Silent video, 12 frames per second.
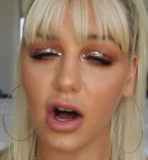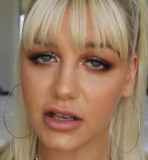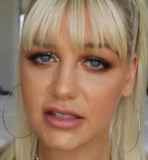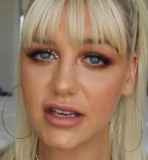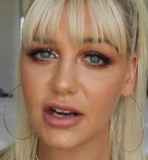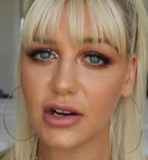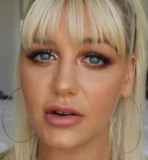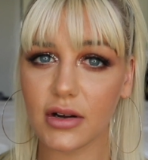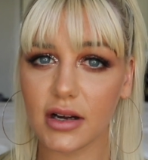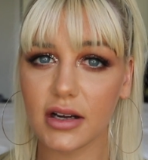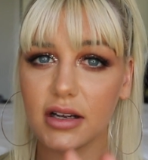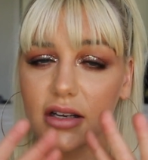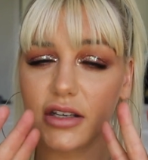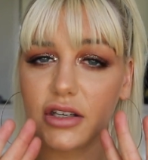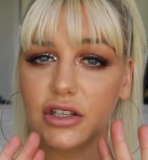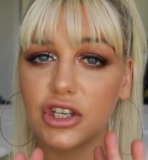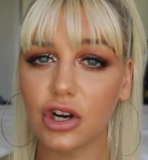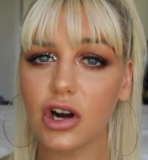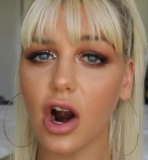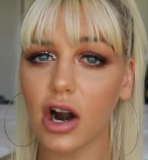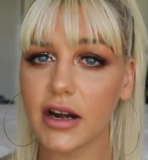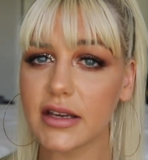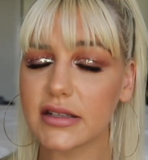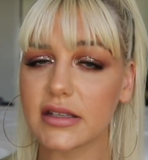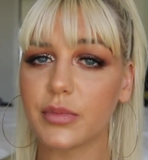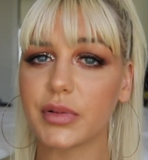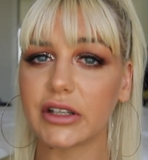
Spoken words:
Also, your artist,